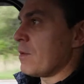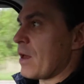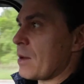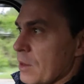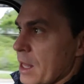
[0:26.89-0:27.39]

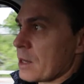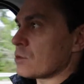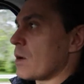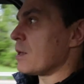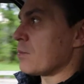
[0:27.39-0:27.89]
event
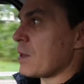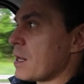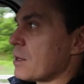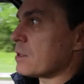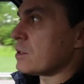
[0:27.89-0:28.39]
planners, wedding
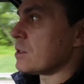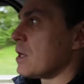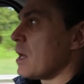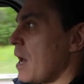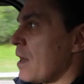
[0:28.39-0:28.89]
planners,
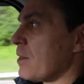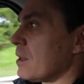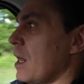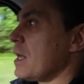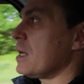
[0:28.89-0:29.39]
and
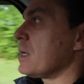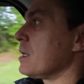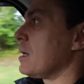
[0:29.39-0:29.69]
the like,